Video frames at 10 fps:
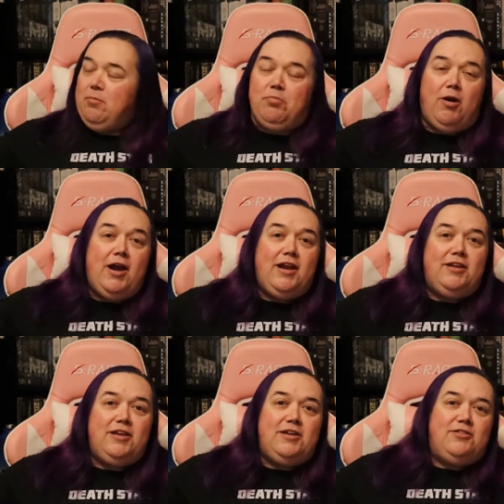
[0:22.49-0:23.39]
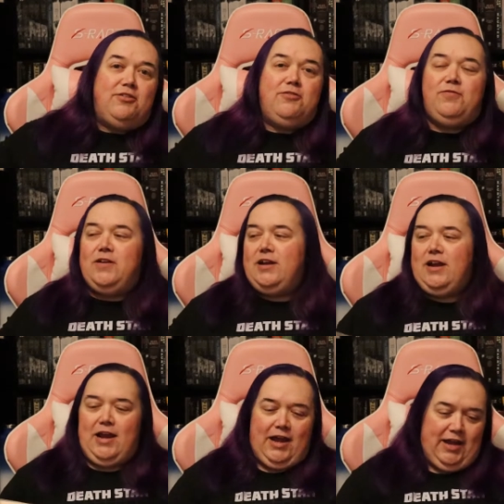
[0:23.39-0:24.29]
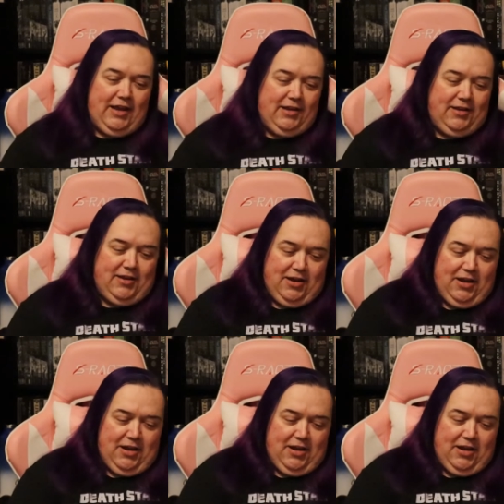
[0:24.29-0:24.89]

Brian Lee Durfee, and